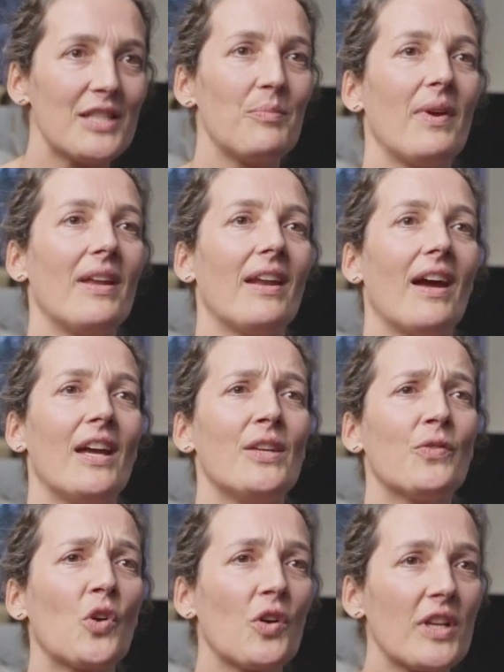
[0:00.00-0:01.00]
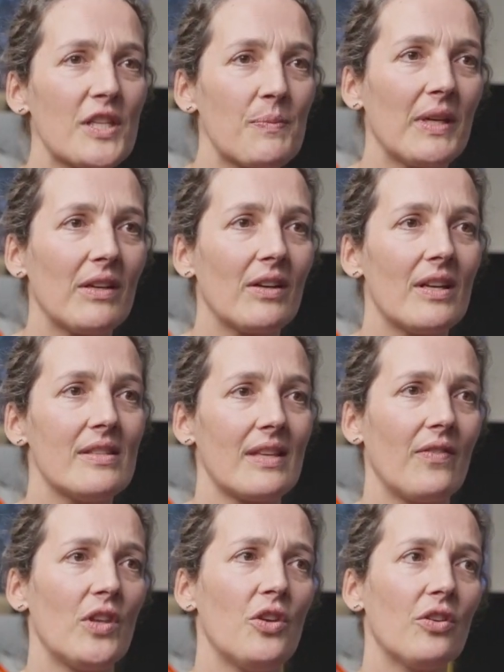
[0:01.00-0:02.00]
it better, you've got experience,
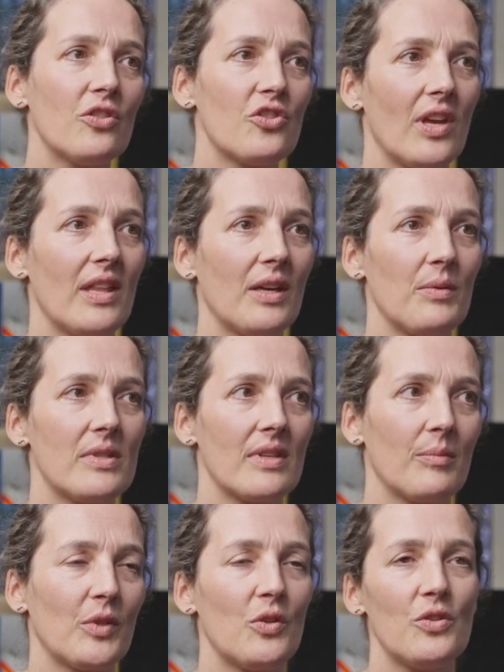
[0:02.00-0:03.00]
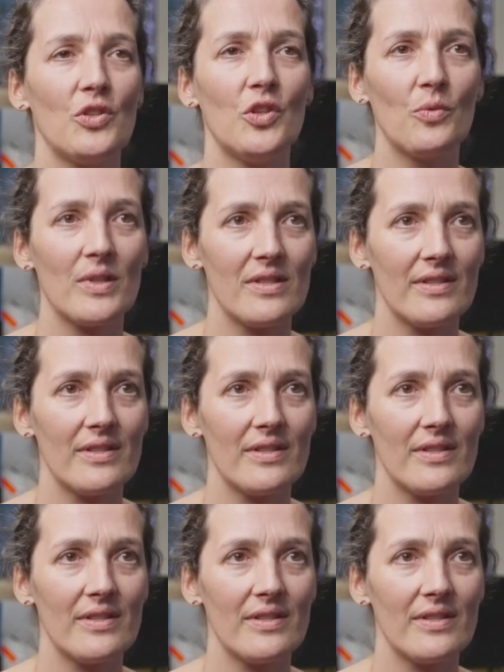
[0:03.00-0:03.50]
and then you can share that with someone who's new and